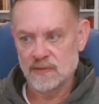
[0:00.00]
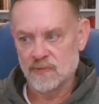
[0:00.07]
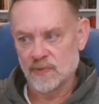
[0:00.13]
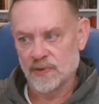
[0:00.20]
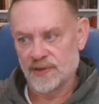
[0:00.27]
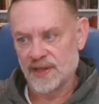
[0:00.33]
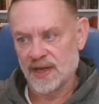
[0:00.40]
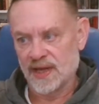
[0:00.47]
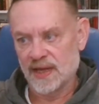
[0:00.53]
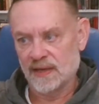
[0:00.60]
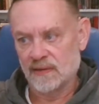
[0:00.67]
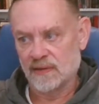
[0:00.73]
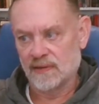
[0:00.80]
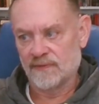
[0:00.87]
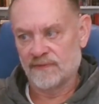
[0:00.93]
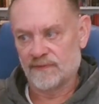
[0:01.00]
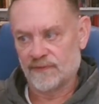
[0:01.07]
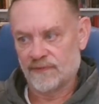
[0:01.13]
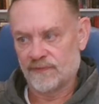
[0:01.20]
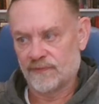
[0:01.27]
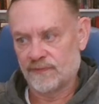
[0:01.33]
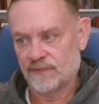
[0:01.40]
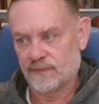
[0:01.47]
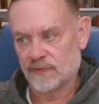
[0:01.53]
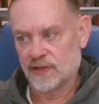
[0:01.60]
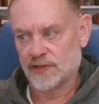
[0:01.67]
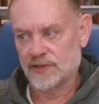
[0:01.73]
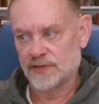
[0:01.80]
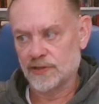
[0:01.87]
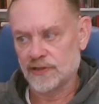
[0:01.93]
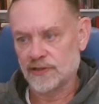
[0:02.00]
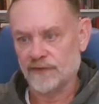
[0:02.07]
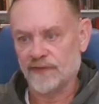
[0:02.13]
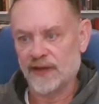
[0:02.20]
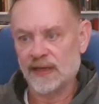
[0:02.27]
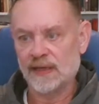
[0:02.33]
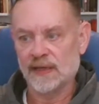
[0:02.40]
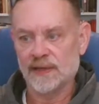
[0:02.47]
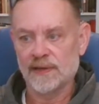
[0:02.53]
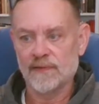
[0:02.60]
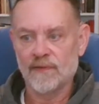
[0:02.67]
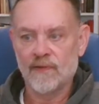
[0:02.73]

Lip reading: with that of the Church of England,